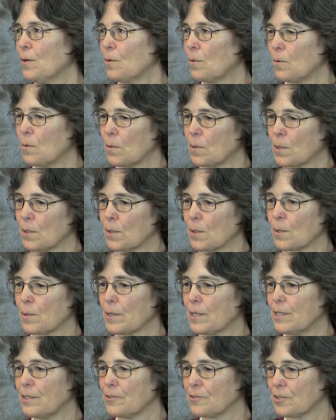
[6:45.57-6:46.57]

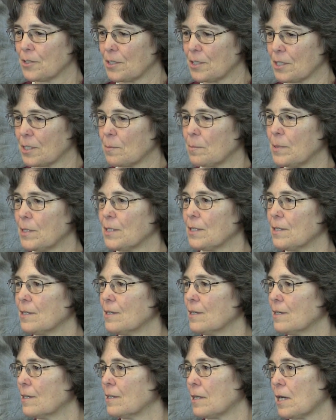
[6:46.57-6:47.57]
or is it going to
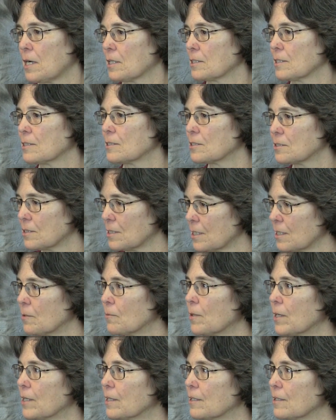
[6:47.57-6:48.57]
be innocuous
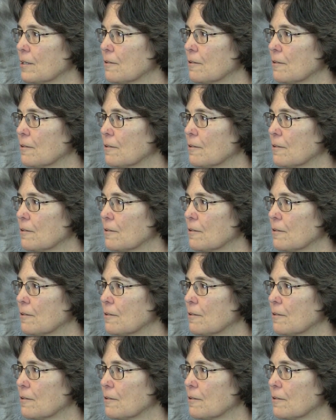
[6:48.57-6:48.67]
anyway?